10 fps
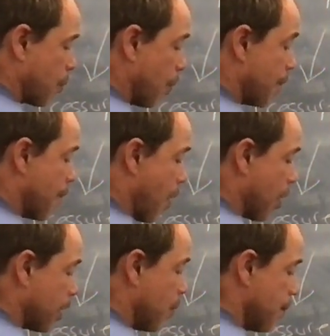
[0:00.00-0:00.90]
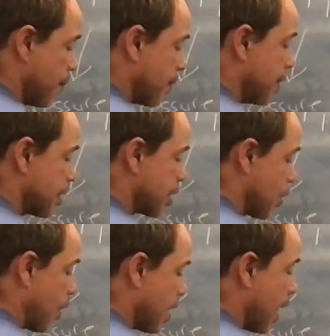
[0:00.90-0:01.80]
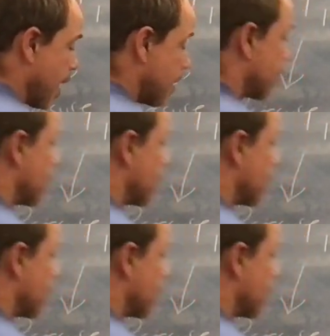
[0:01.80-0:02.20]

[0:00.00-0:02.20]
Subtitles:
What volume this started at.